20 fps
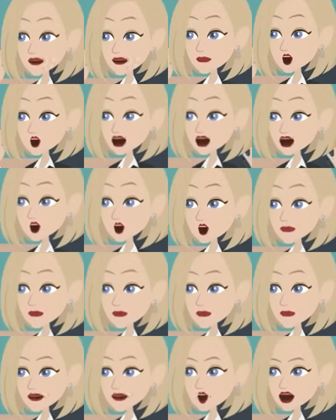instead of
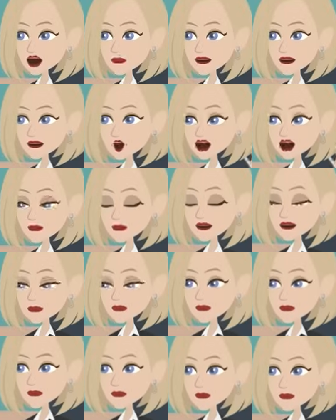trying to memorize a
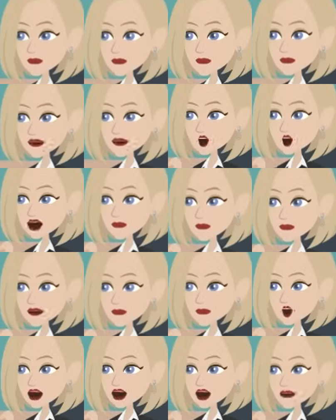long list at
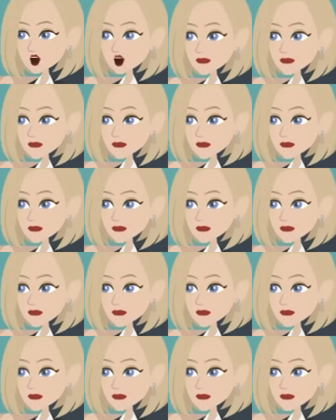once.